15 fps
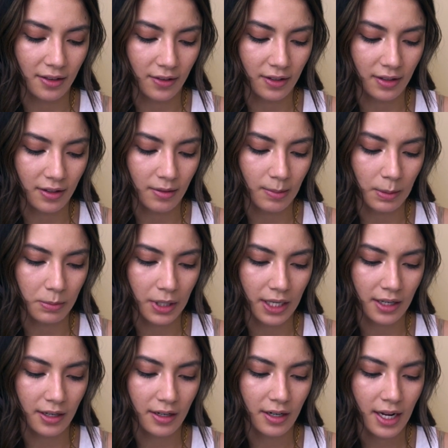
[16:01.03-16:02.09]
look a little bit
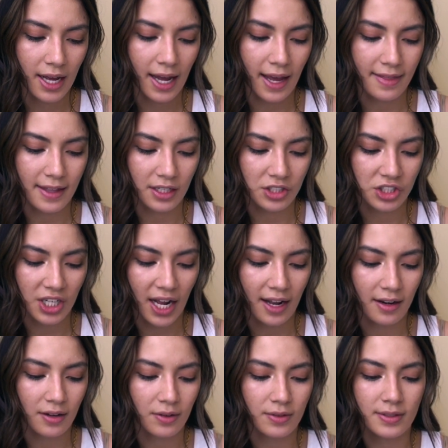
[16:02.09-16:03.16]
better. And then
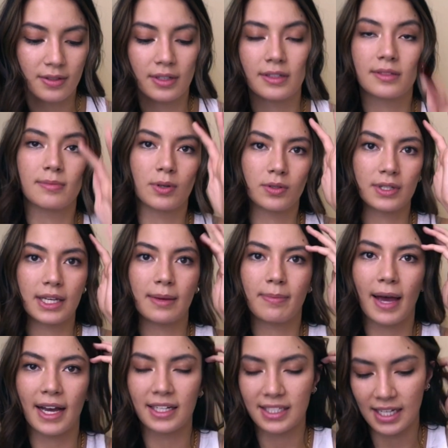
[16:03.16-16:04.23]
shadows is mostly
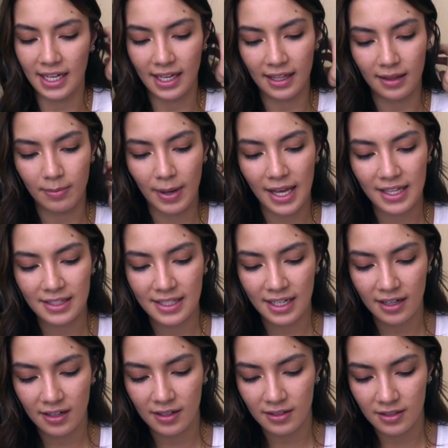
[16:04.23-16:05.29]
impacting the pants
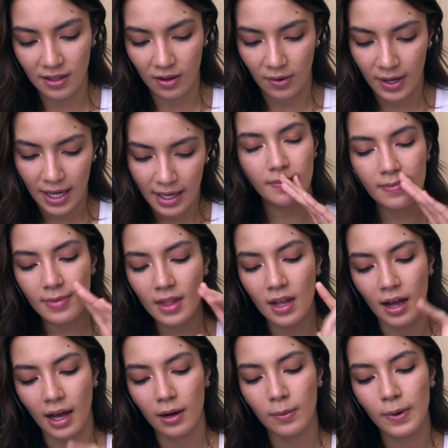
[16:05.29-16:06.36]
here, so
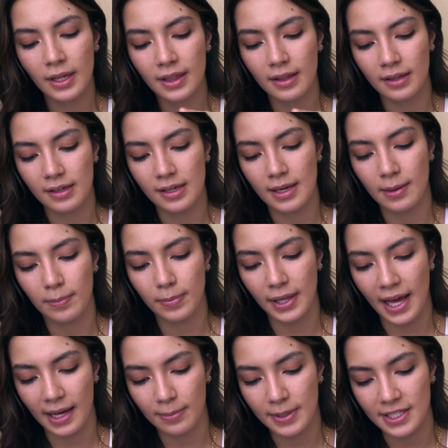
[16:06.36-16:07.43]
I don't want the
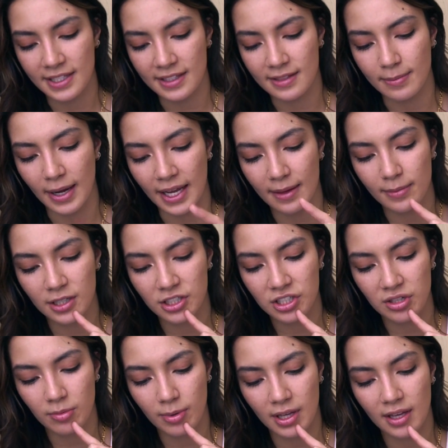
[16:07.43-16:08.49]
black pieces in my image
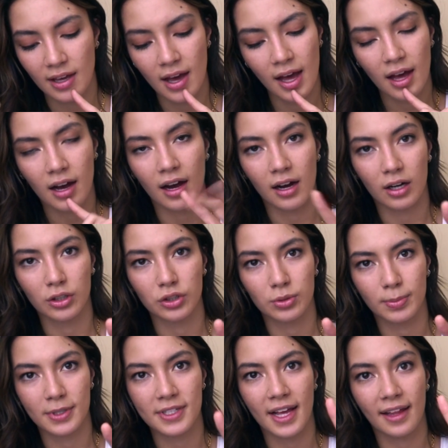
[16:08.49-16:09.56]
to be
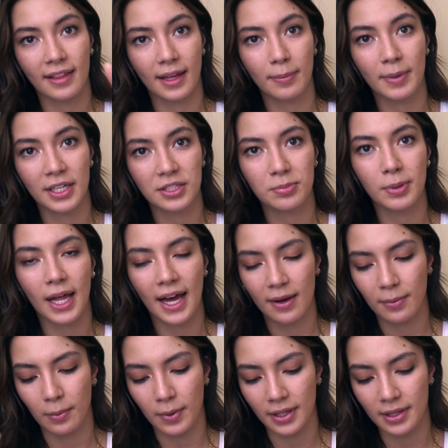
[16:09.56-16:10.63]
100% like pitch
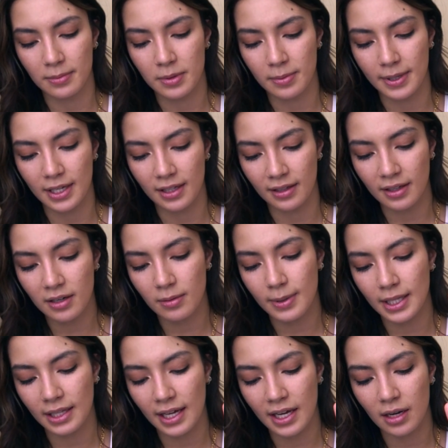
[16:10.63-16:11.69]
black. We want them to be a little
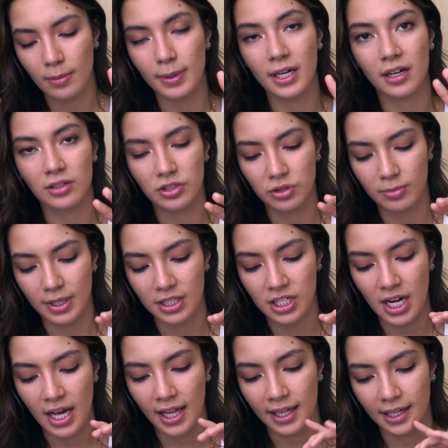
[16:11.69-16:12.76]
bit lighter, but not too much.
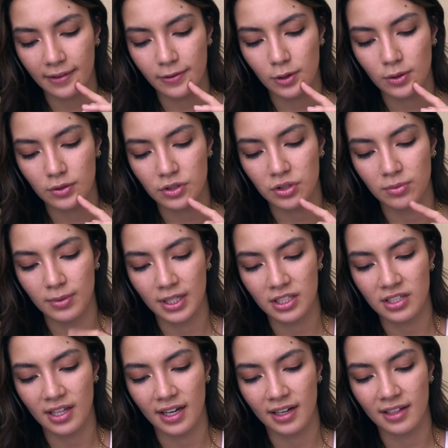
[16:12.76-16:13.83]
Like, if you go too
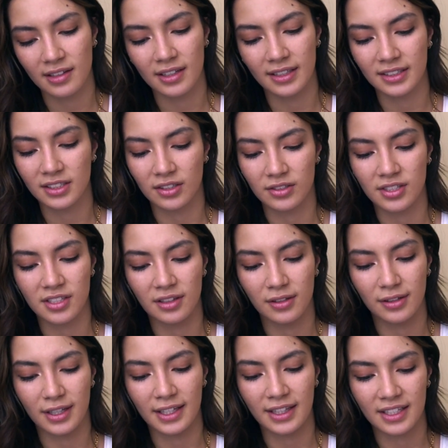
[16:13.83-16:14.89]
much, then it starts to
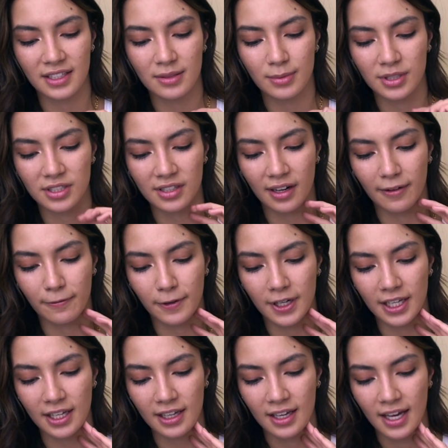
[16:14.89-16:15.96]
look like this, which is kind of
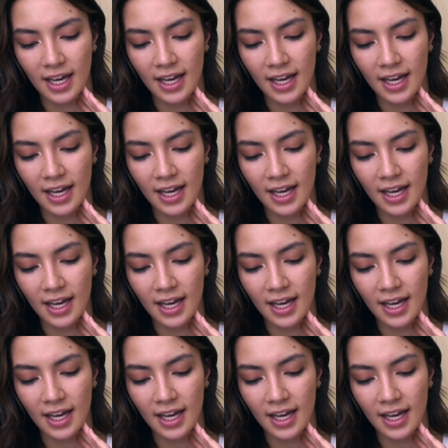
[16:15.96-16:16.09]
freaky.